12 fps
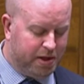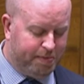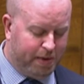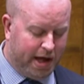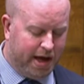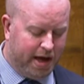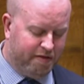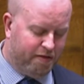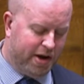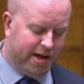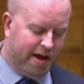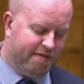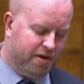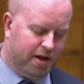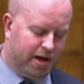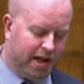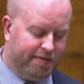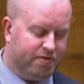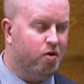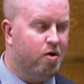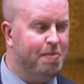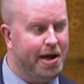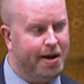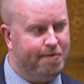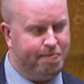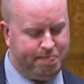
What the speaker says: with applying for indefinite leave to remain.